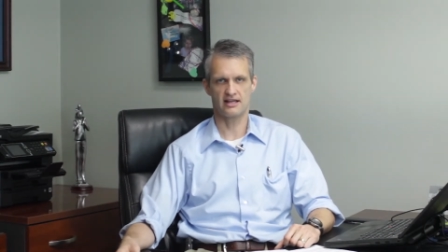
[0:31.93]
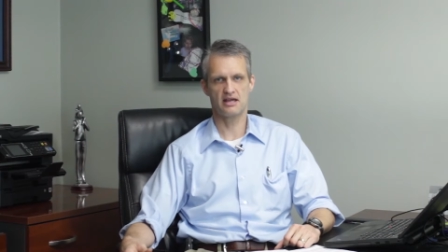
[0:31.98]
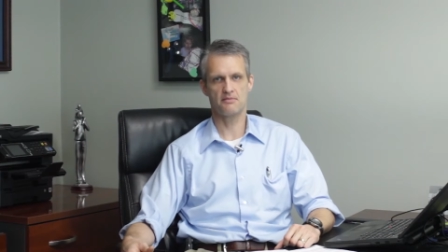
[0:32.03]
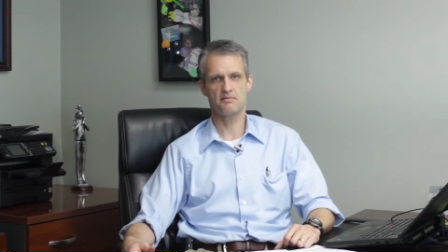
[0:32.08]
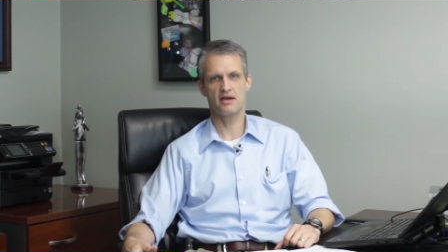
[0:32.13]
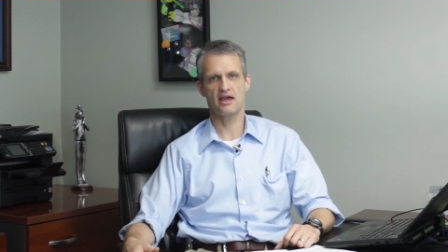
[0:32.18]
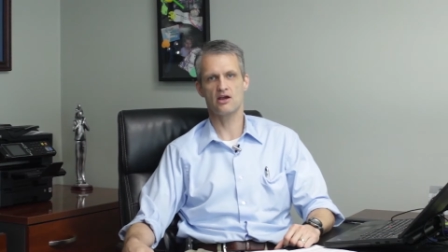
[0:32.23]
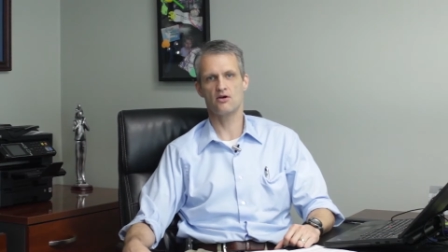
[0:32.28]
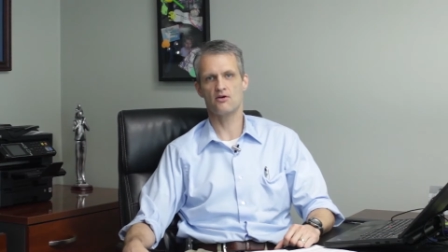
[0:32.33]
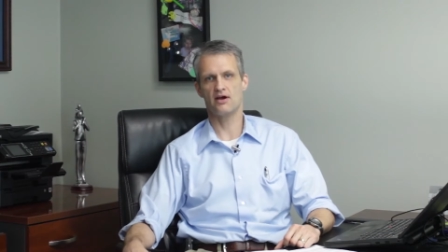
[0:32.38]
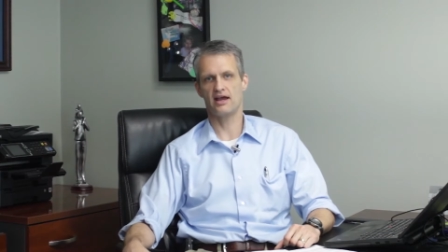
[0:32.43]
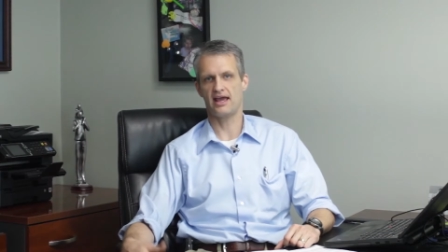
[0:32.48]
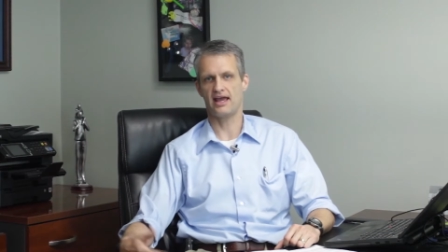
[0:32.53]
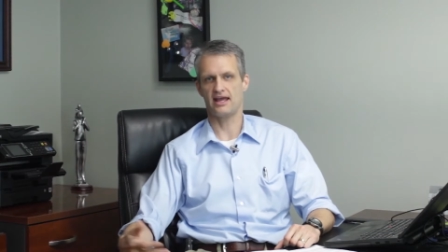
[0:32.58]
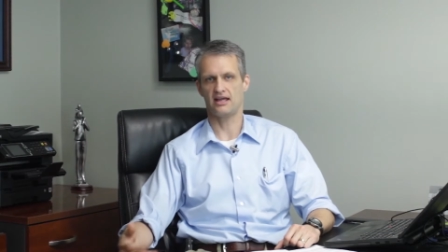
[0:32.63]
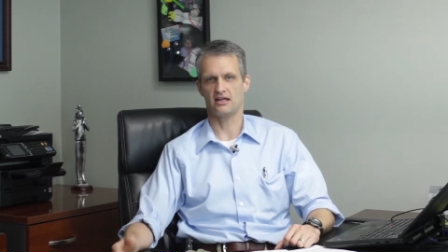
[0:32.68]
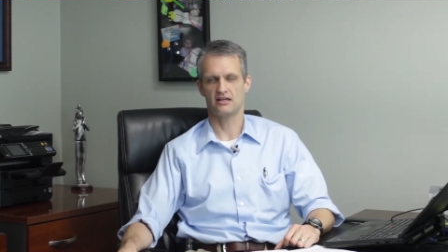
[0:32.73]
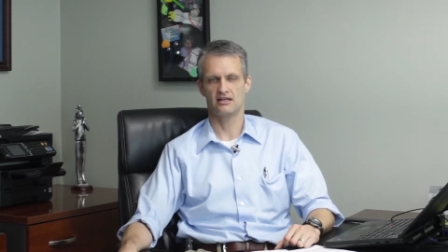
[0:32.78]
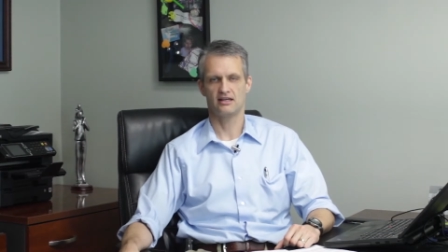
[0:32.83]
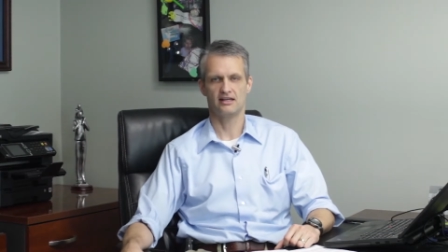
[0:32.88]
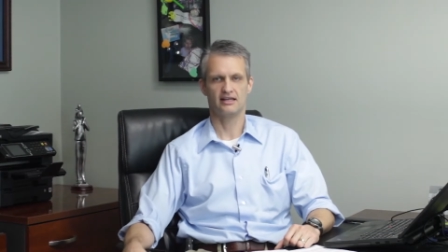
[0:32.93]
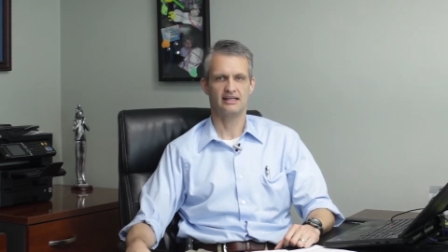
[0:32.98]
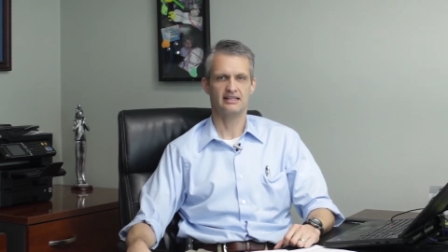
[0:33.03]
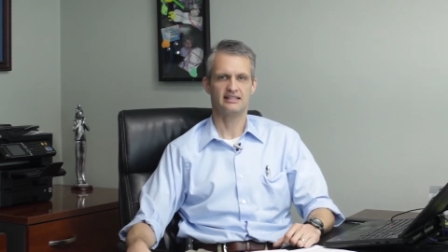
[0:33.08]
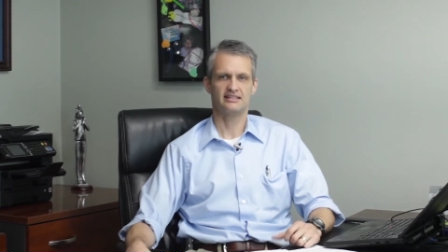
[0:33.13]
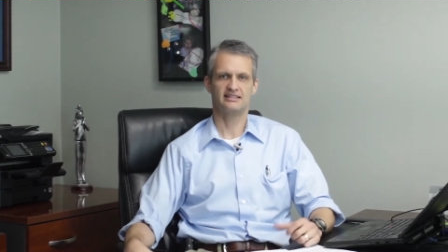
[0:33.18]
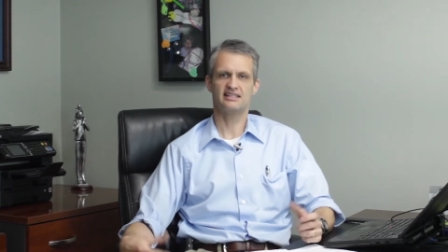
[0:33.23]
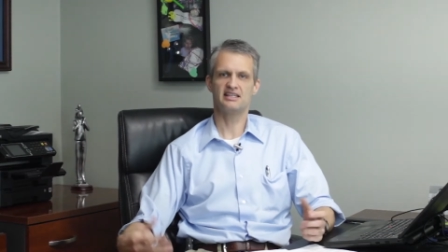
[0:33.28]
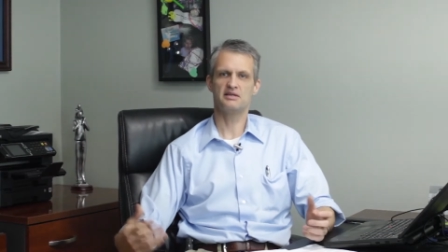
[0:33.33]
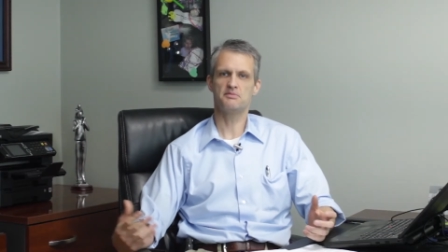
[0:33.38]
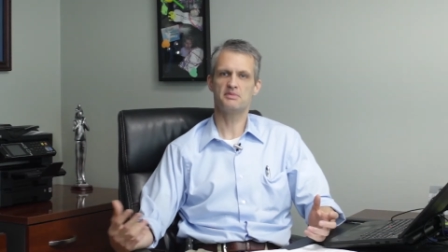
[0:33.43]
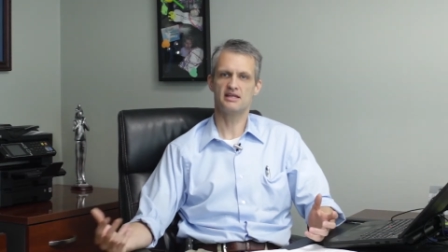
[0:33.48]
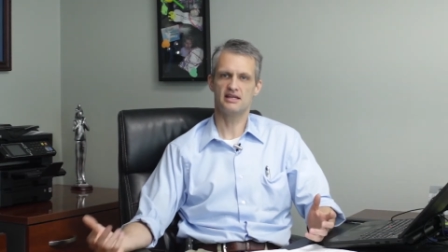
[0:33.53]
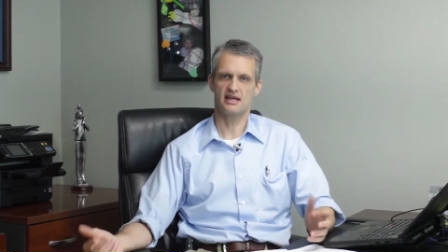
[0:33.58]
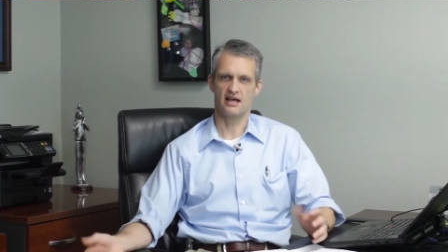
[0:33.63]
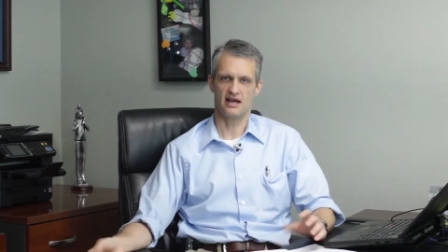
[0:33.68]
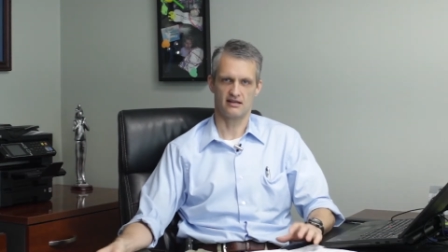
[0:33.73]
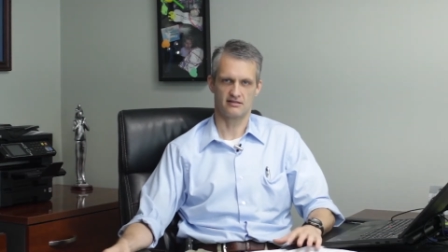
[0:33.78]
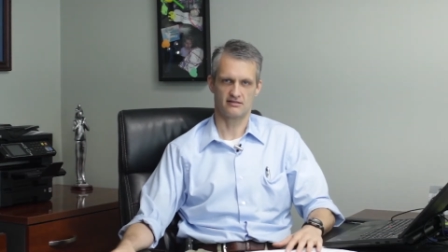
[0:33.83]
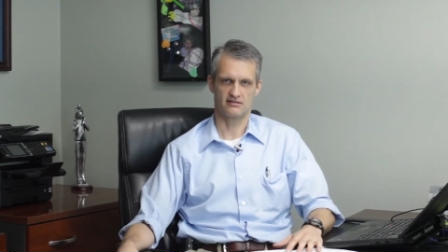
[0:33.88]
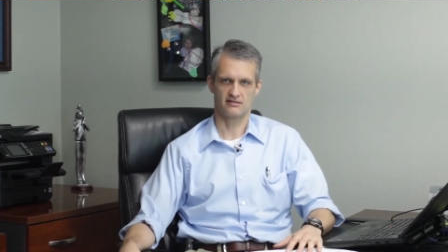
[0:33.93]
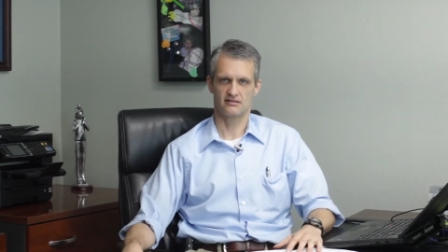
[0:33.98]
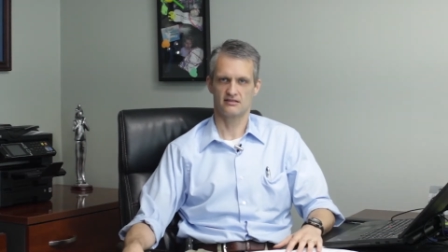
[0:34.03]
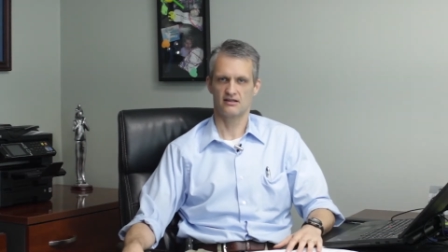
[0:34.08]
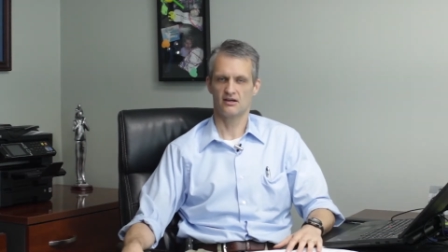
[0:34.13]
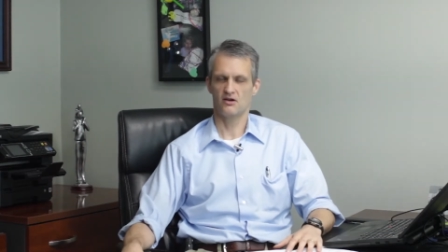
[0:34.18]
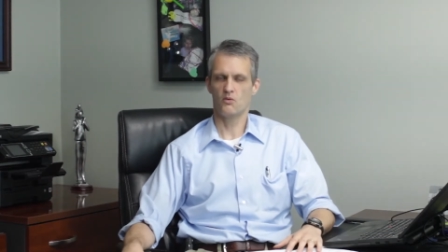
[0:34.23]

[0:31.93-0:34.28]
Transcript: MAOA, CBS.